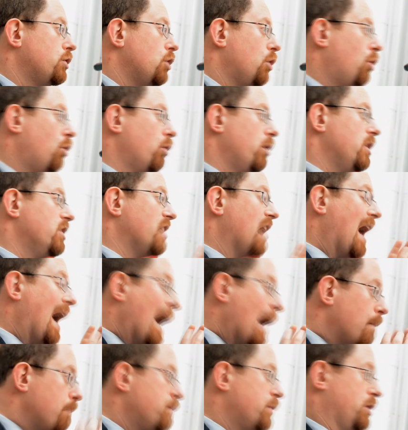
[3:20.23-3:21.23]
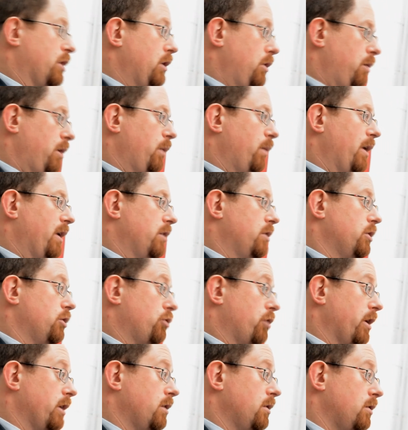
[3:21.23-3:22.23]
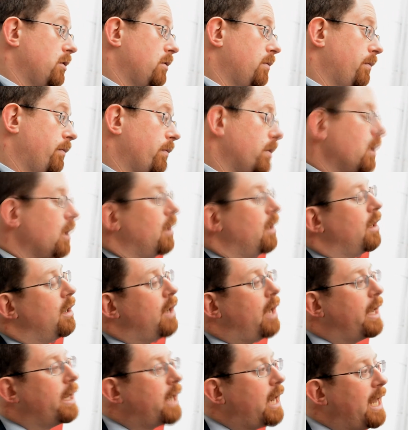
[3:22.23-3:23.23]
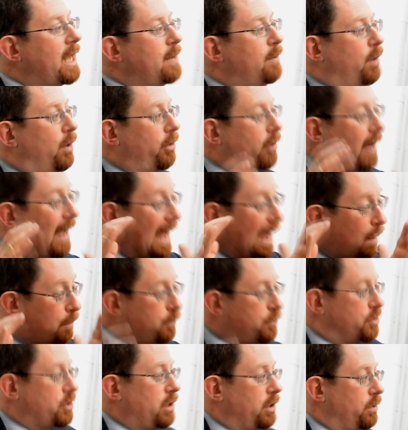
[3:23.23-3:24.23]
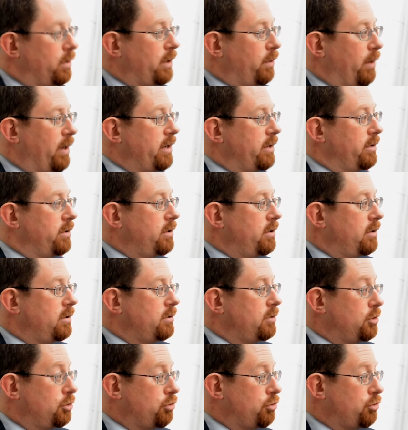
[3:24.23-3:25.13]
Tories are absolutely wedded to Trident, and Labour are absolutely wedded to